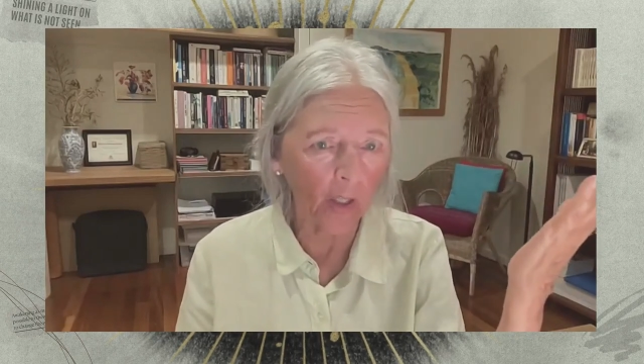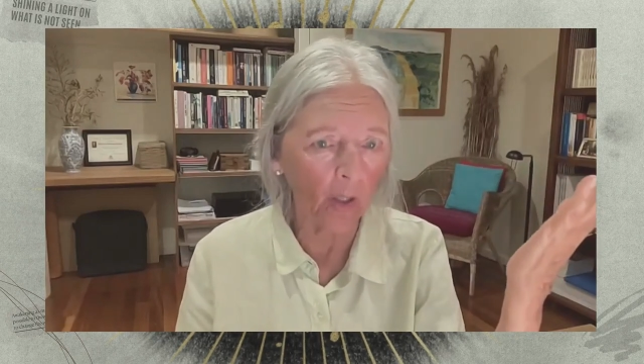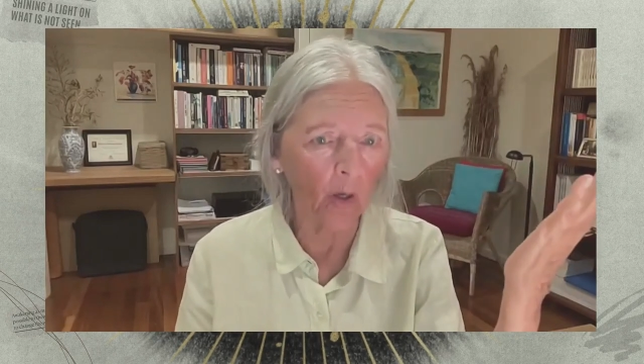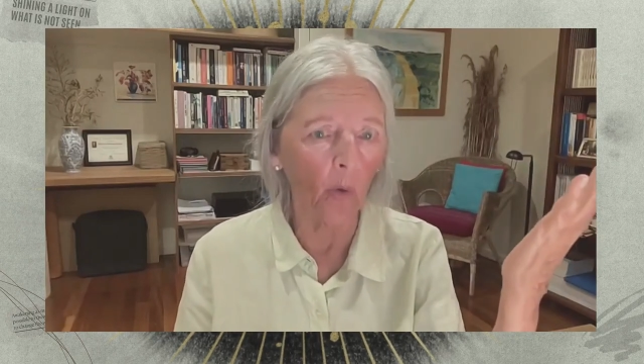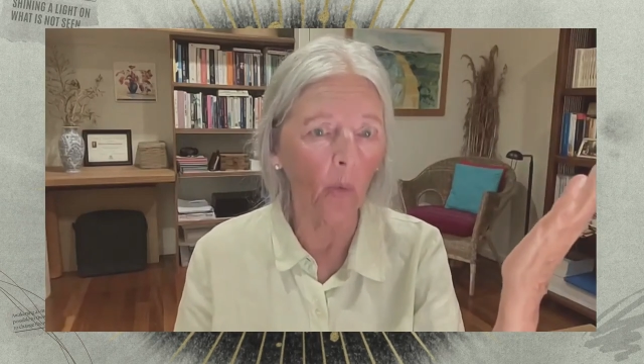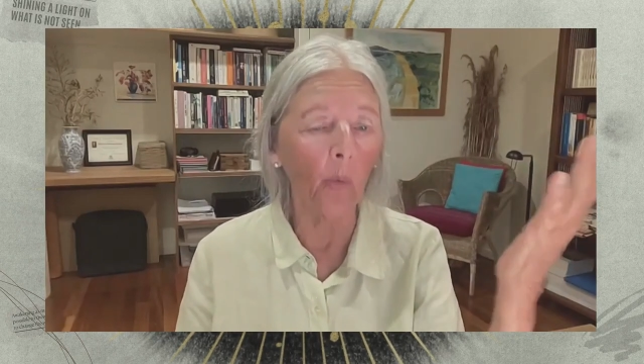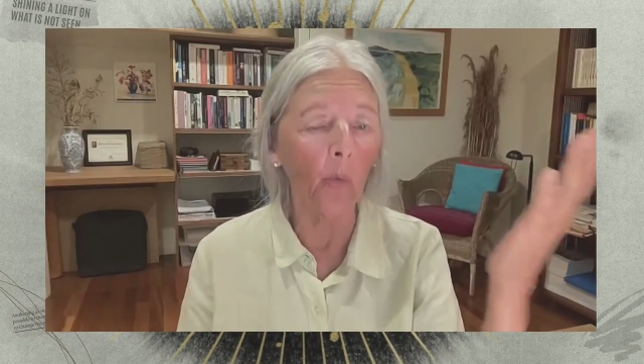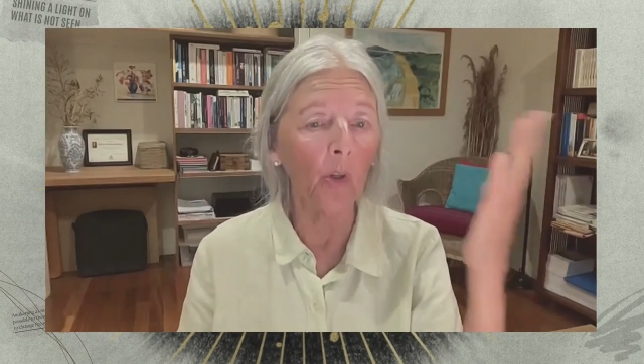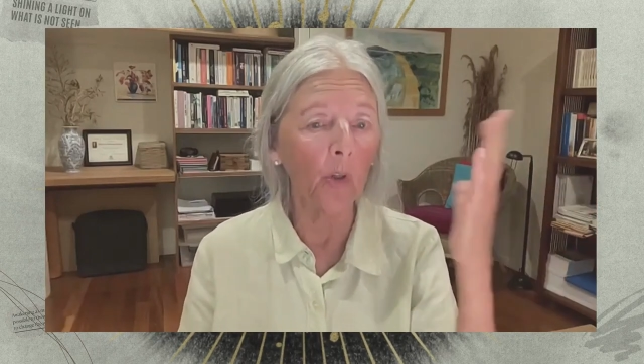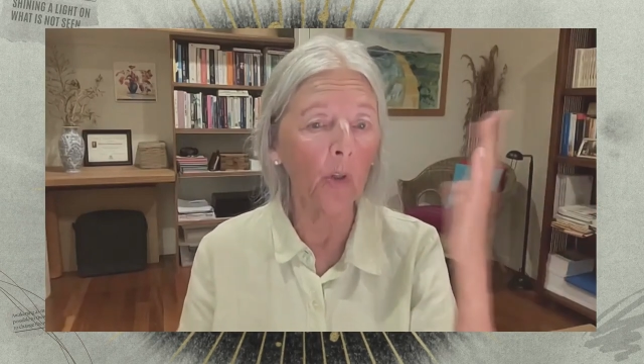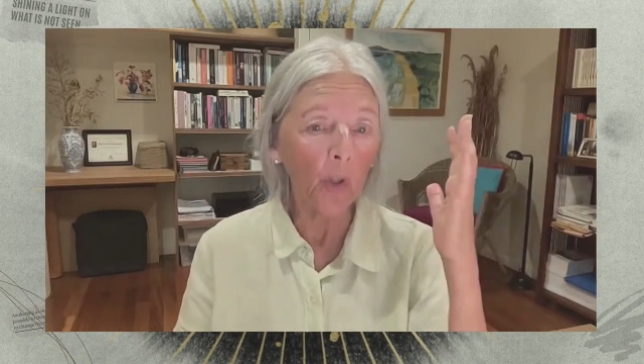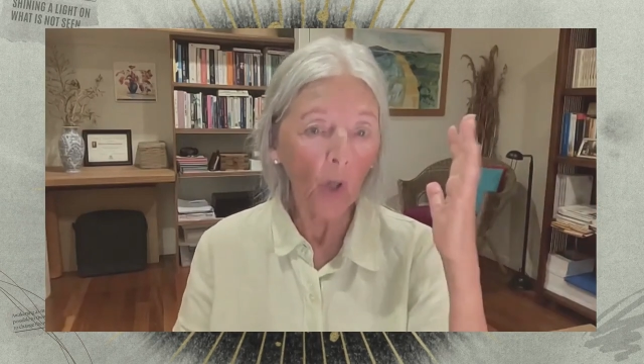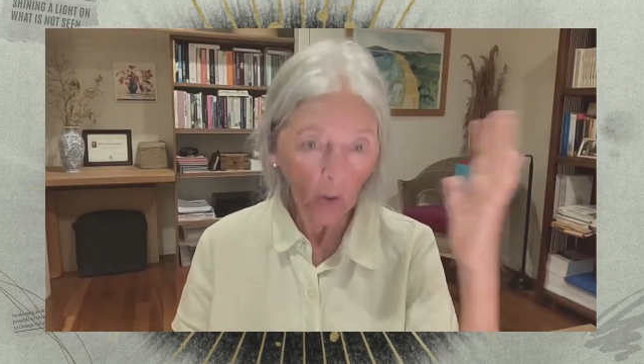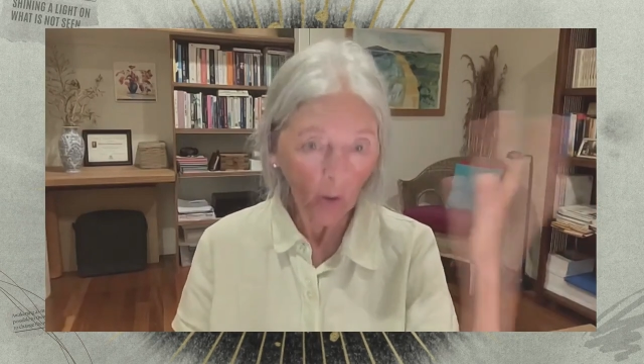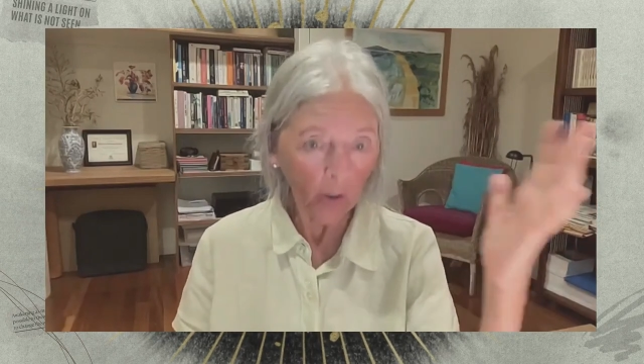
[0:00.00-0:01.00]
ago who were
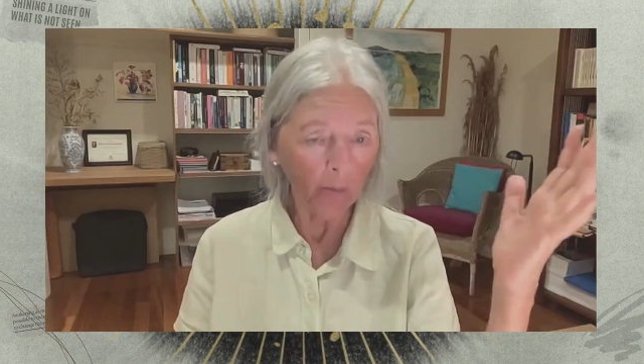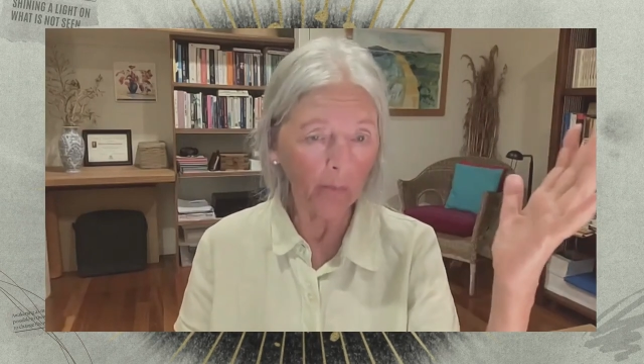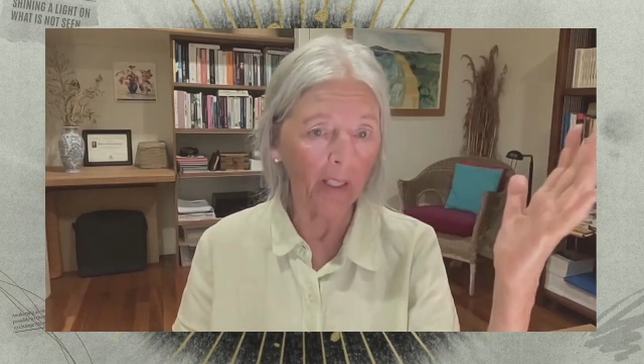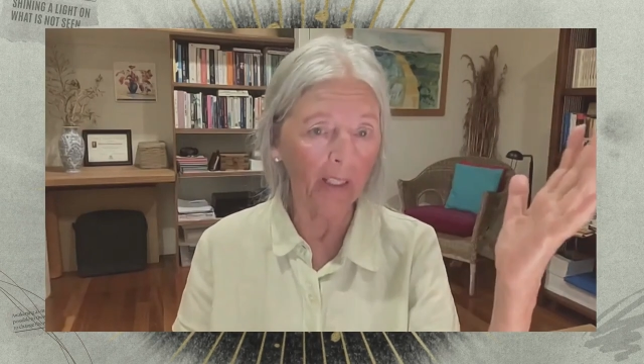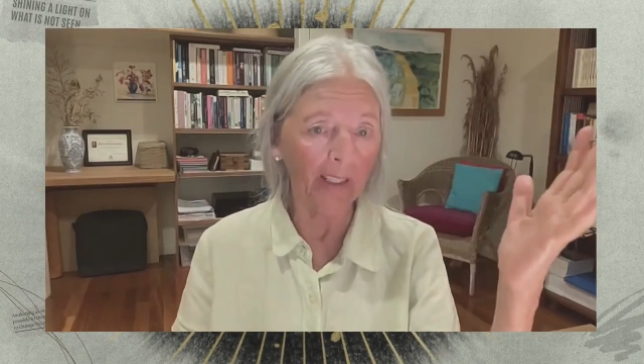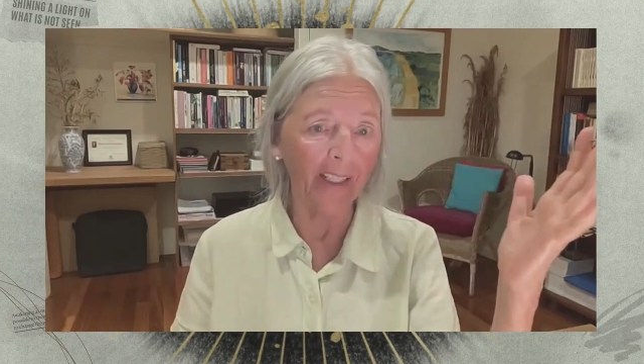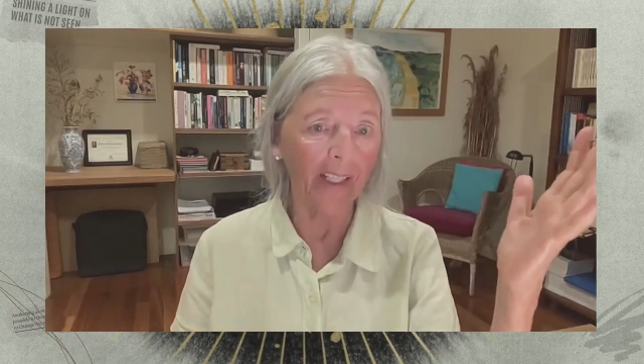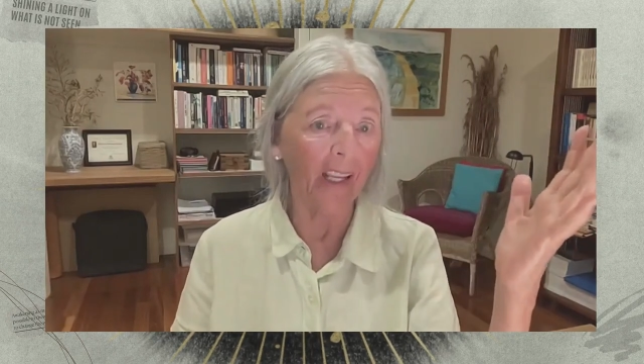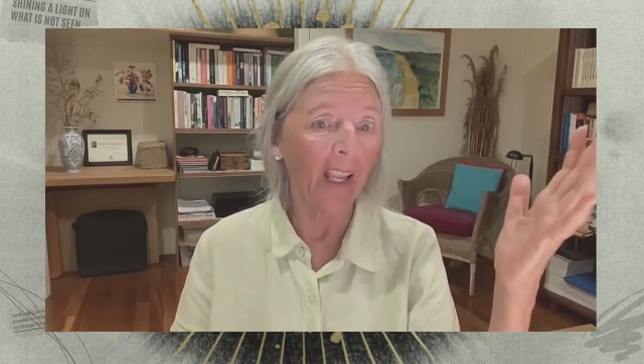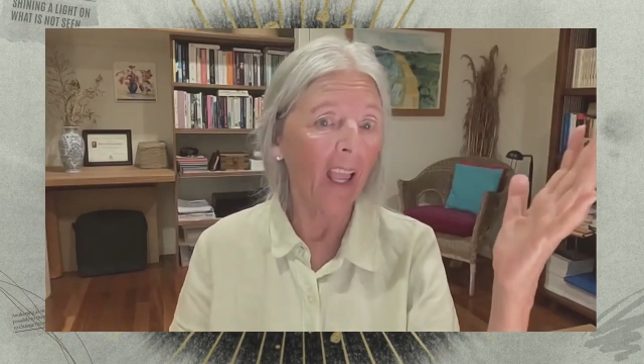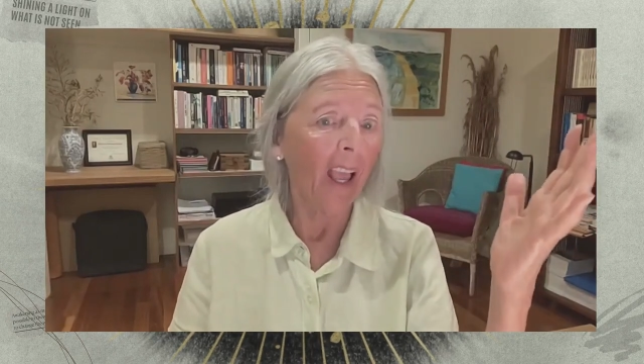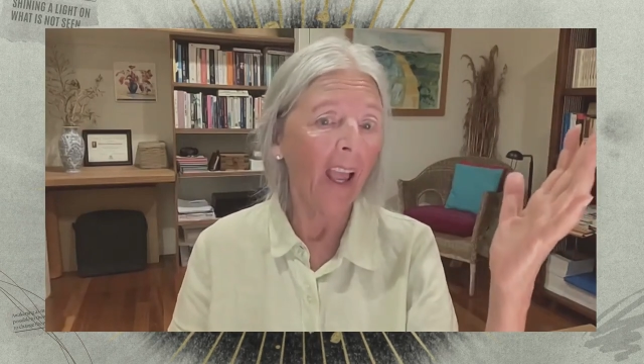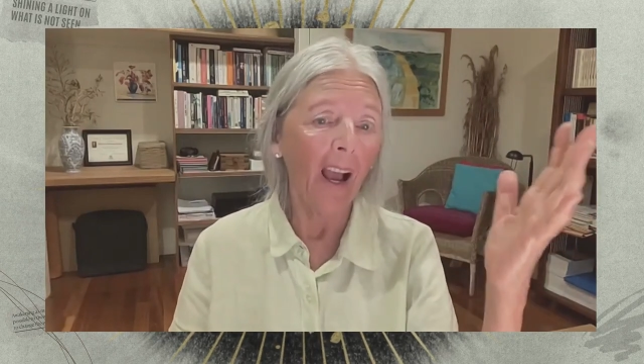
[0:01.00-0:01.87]
documenting